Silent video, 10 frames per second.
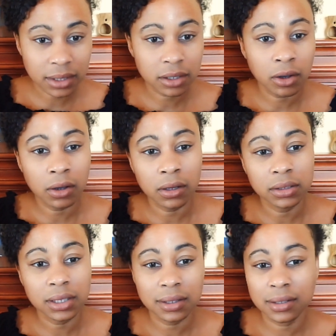It's
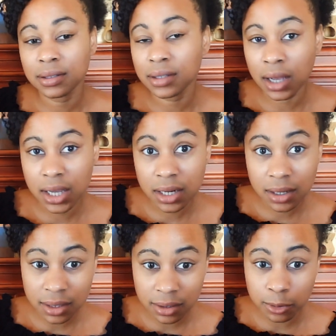called The Side
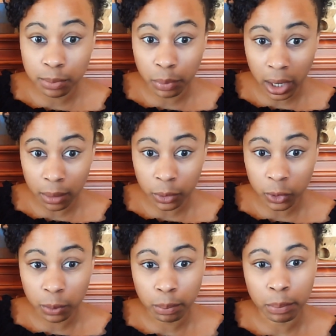Hustle
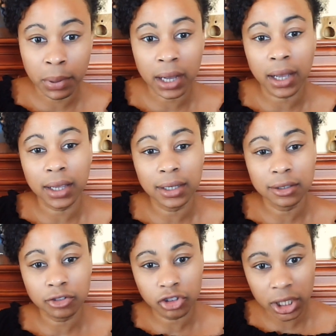Bible by
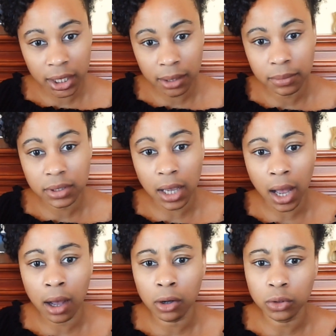James
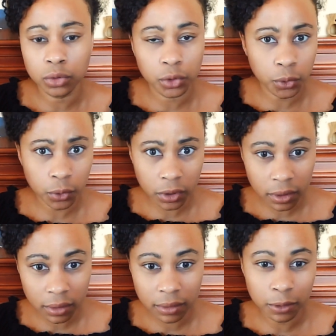
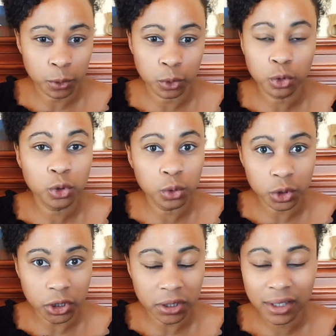Altucher or
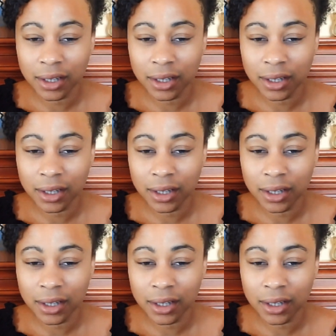Tucher.